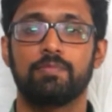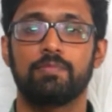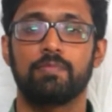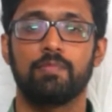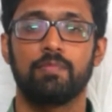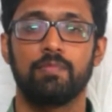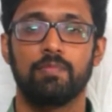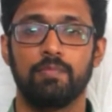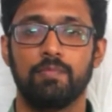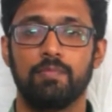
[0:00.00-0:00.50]

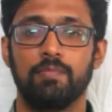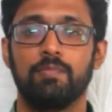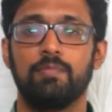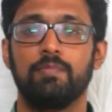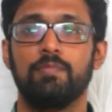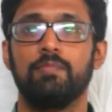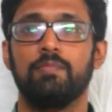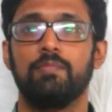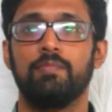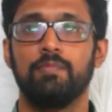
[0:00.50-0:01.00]

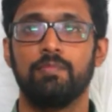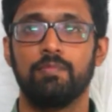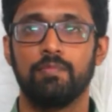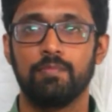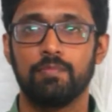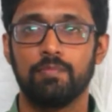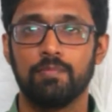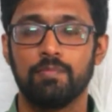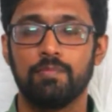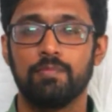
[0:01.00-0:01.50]

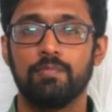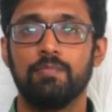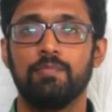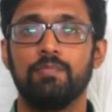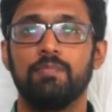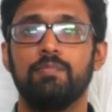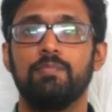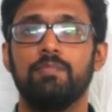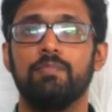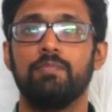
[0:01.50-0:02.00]

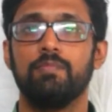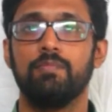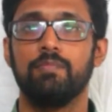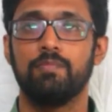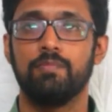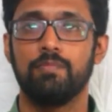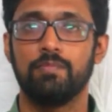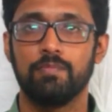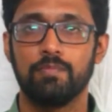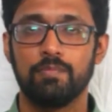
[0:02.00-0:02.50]

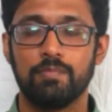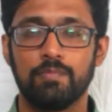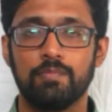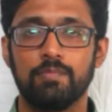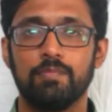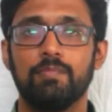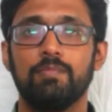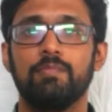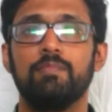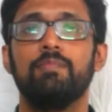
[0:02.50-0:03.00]

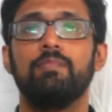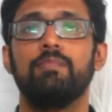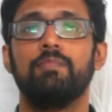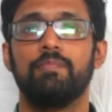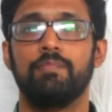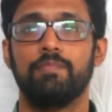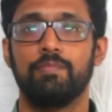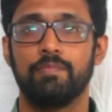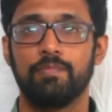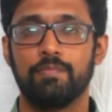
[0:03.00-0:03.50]

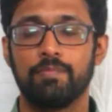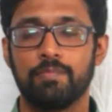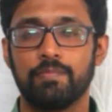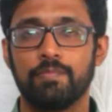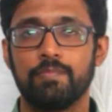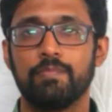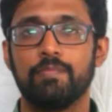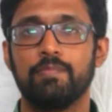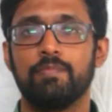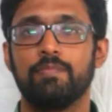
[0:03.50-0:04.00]

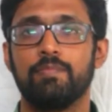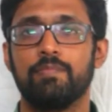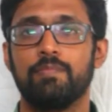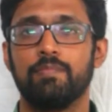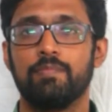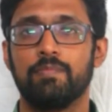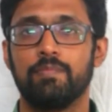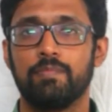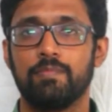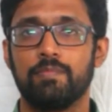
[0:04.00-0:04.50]

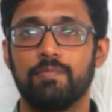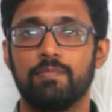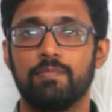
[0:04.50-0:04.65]
(not speaking)